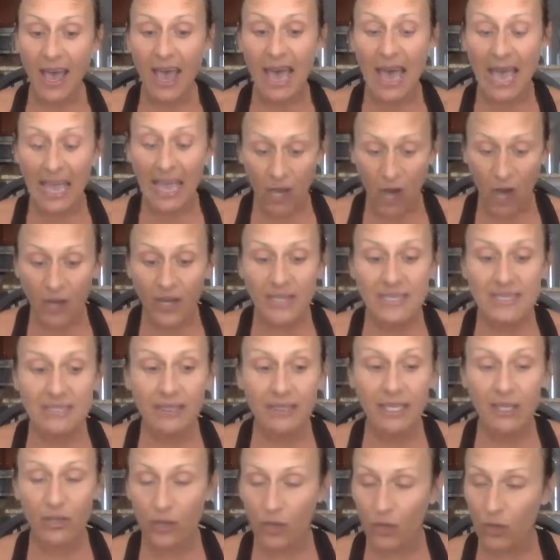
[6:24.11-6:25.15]
I
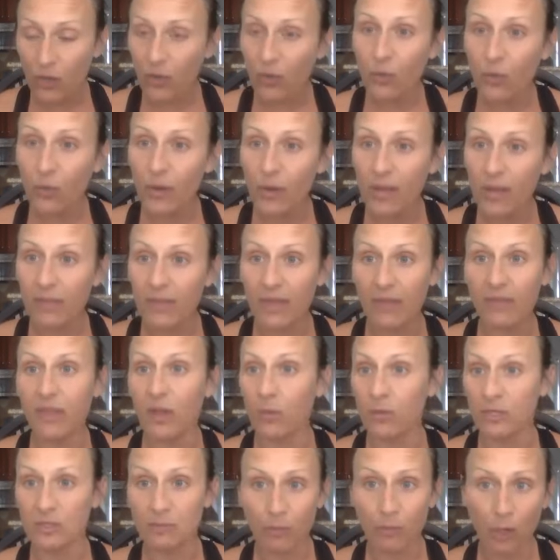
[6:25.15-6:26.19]
honestly knew that there
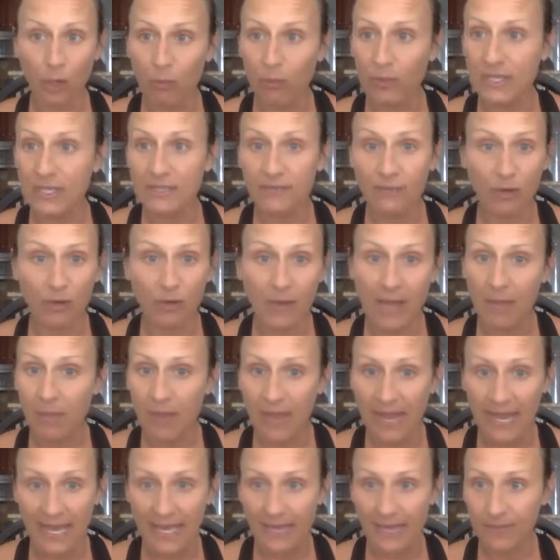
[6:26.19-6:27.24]
was purpose for my
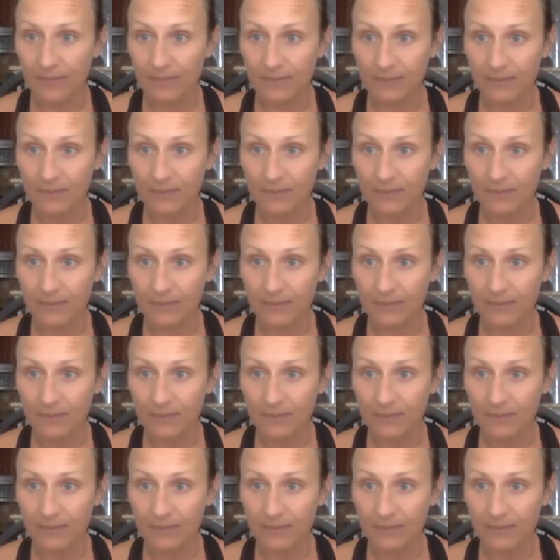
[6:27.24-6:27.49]
pain.